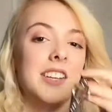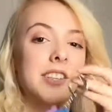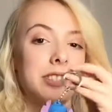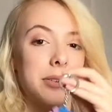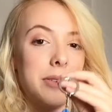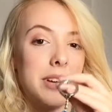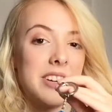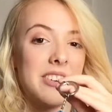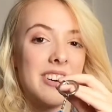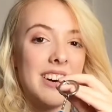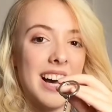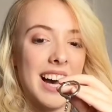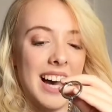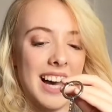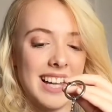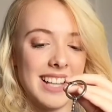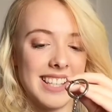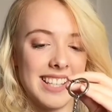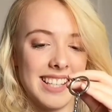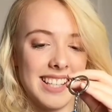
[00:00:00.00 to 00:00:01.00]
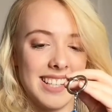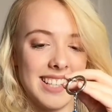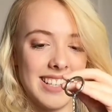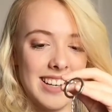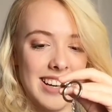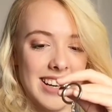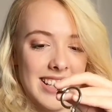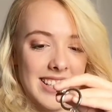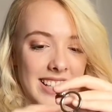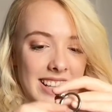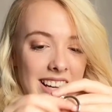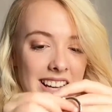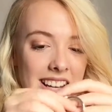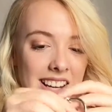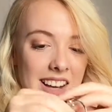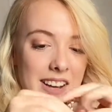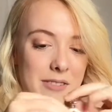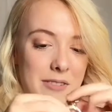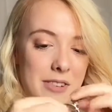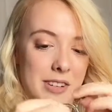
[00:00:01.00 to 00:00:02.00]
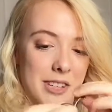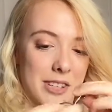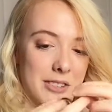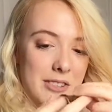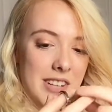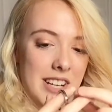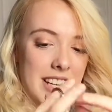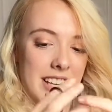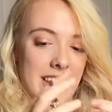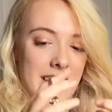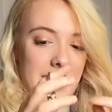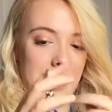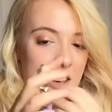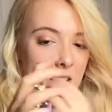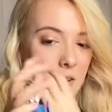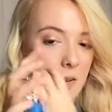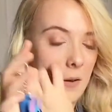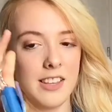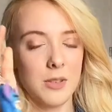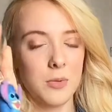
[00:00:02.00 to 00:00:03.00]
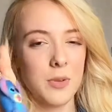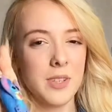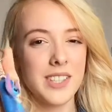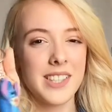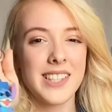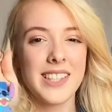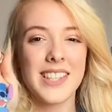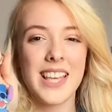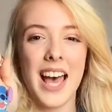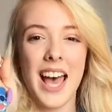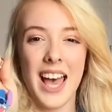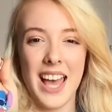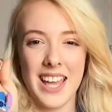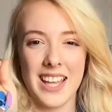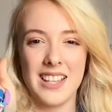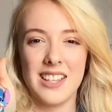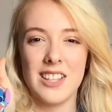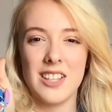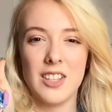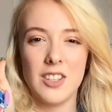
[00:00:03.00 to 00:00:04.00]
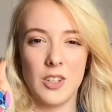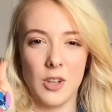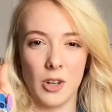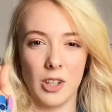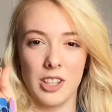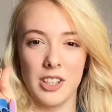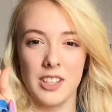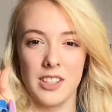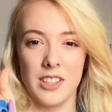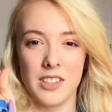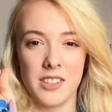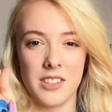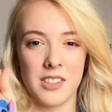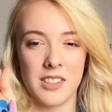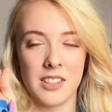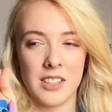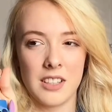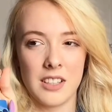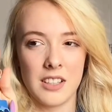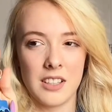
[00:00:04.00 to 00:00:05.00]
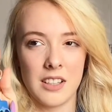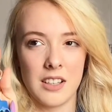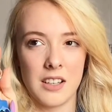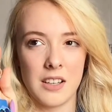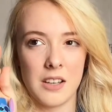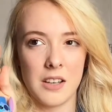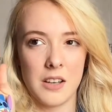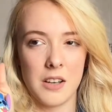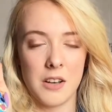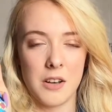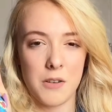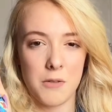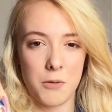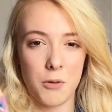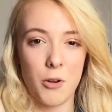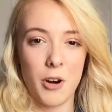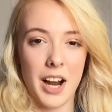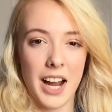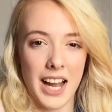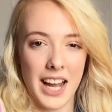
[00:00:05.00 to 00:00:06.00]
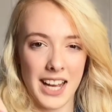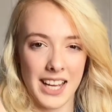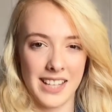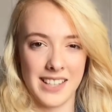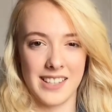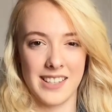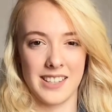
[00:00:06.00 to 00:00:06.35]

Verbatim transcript: So I got a hand sanitizer and I thought it was really cute. This was ten dollars for a hand